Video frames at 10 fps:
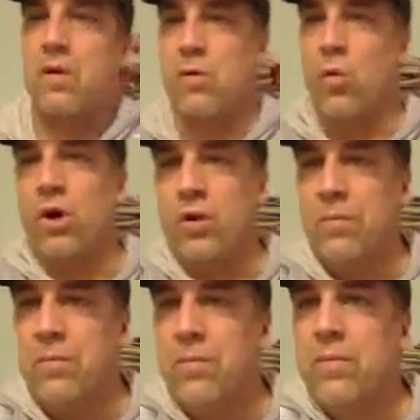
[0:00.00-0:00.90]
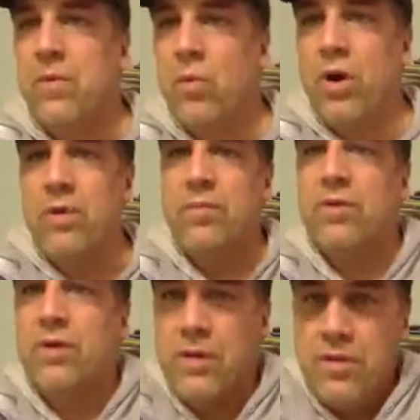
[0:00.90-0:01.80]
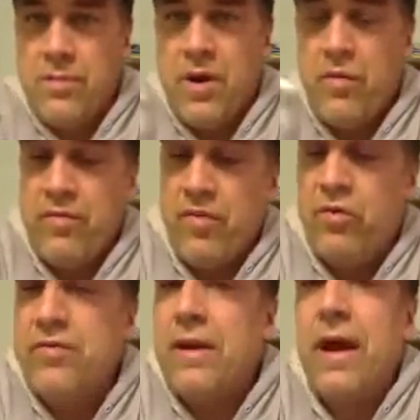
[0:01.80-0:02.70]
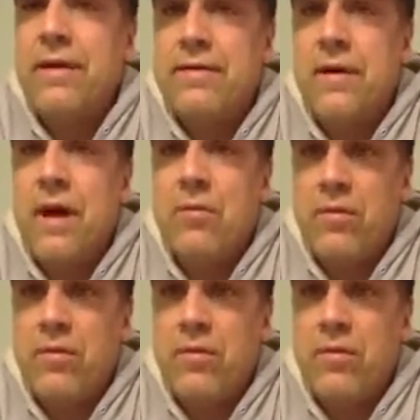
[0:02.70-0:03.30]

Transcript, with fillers: Welcome. Welcome to another beer review. Tonight I'm